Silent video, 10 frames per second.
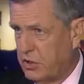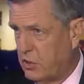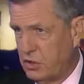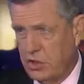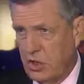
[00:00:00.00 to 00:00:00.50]
that
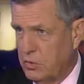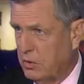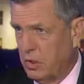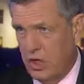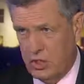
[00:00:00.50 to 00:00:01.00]
you discussed
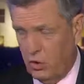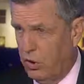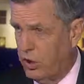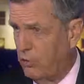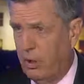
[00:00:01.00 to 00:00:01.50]
with your guests
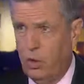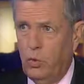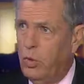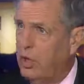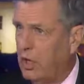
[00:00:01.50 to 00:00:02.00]
earlier about
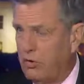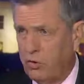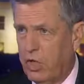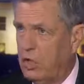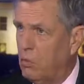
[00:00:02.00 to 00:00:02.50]
who he could
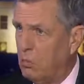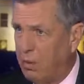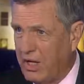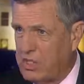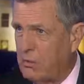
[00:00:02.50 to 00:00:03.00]
ever get to
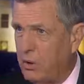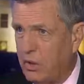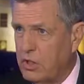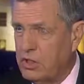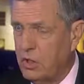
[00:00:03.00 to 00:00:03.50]
replace him under
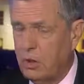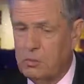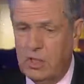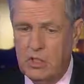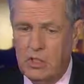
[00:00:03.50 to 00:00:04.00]
these
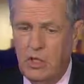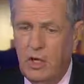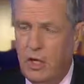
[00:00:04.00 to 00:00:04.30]
circumstances.